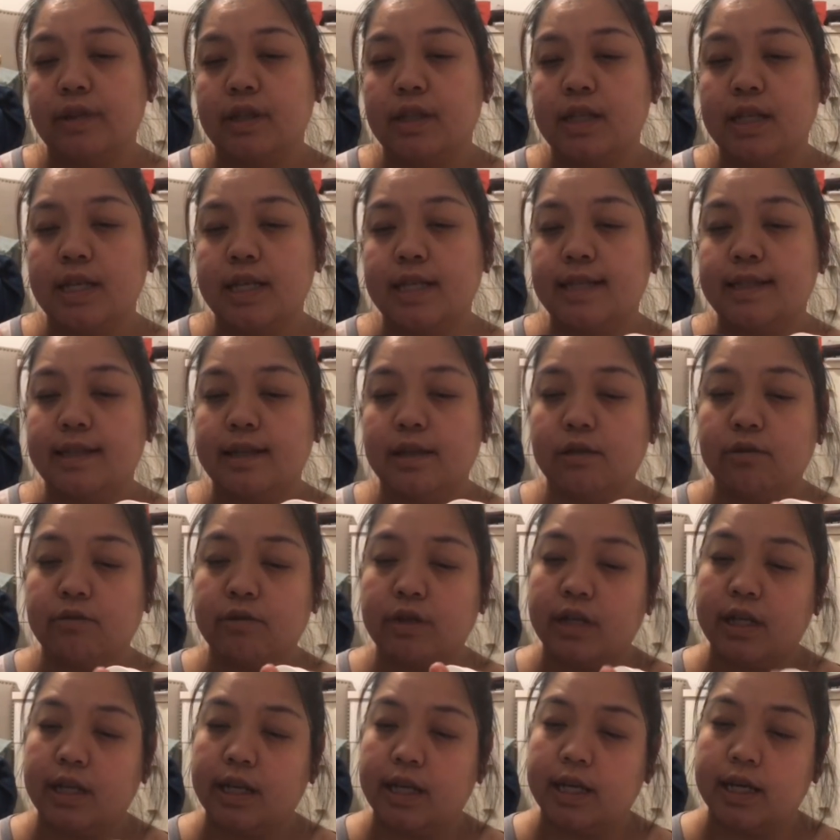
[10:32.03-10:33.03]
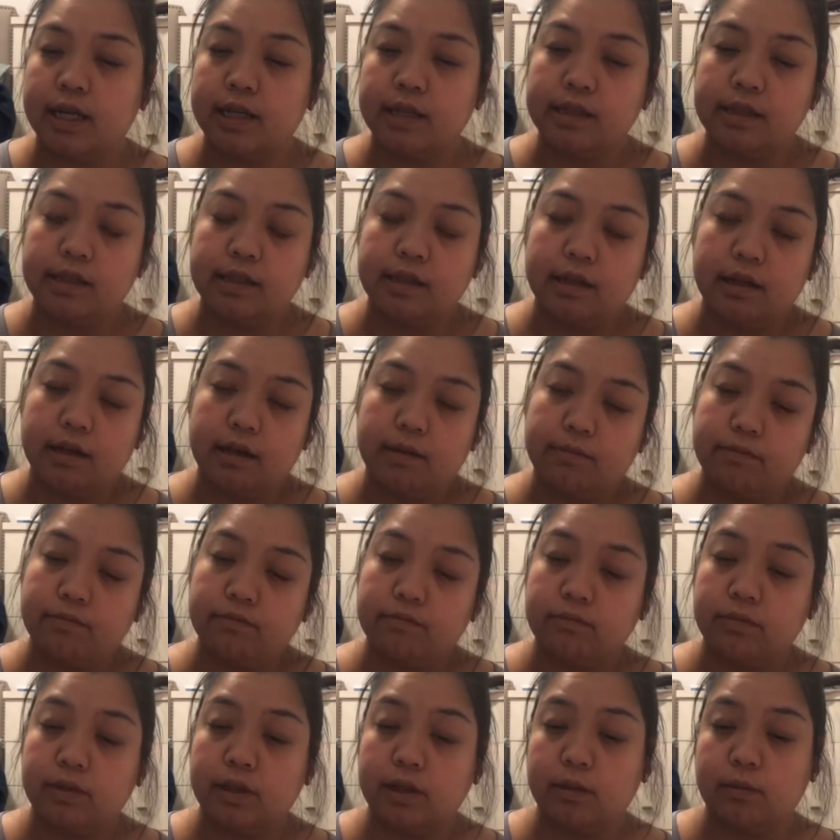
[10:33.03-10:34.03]
these ingredients that
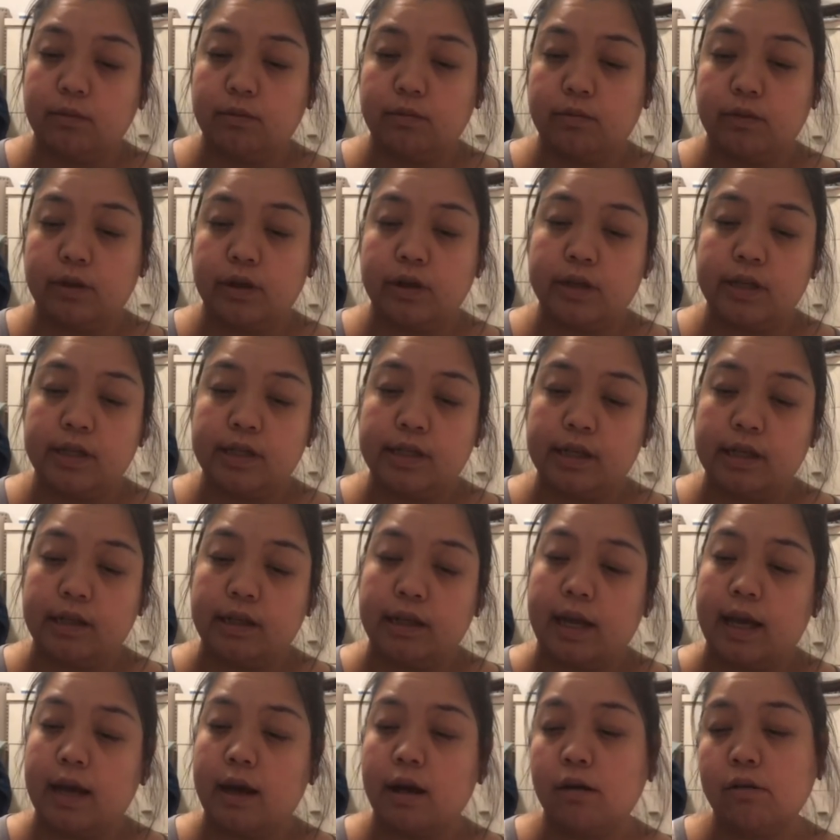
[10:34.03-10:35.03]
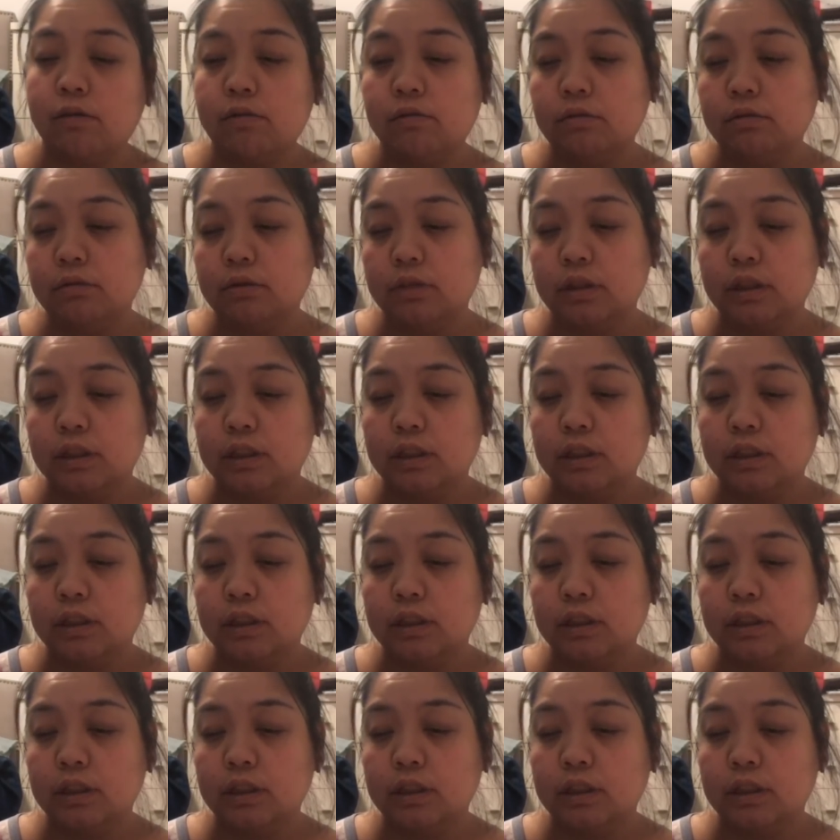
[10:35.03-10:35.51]
I'm, oh, where is it now?